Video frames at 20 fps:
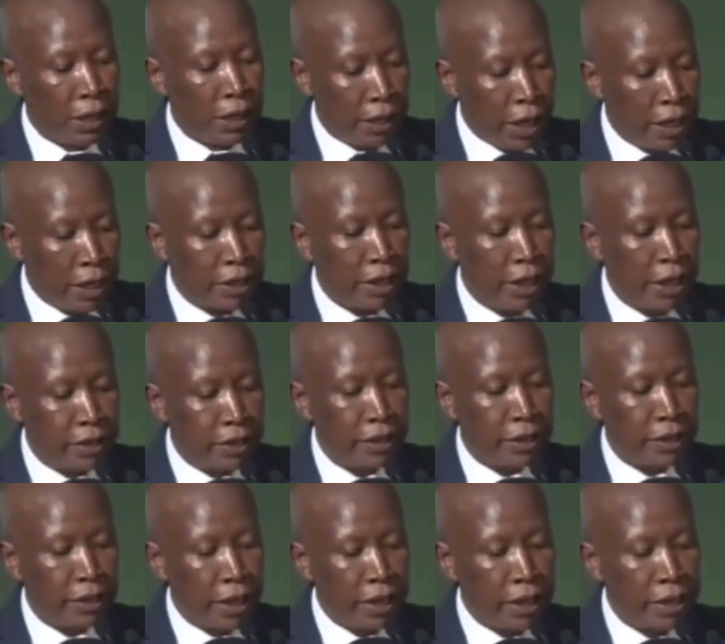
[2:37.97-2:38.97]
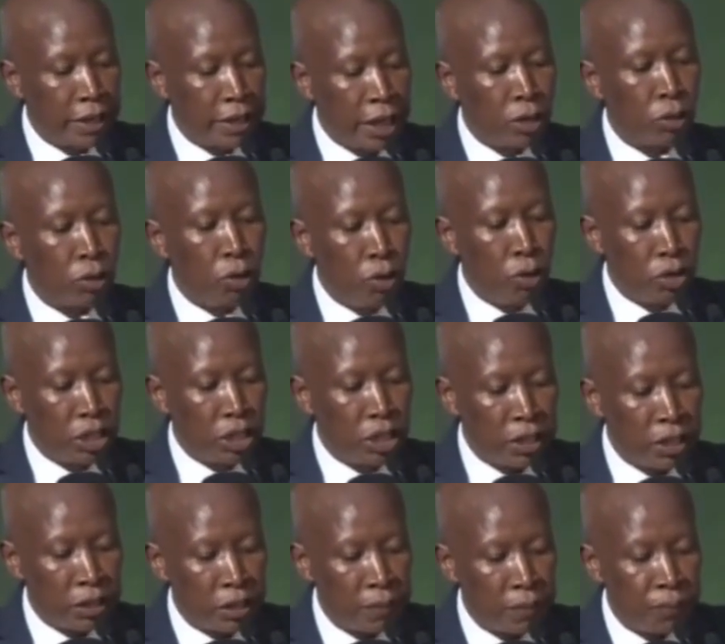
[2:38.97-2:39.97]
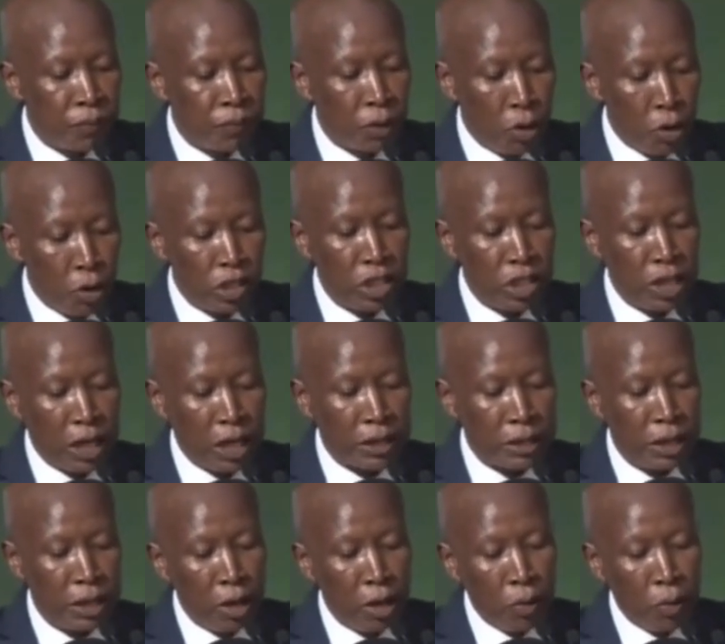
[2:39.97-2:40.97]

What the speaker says: yet hesitant and cautious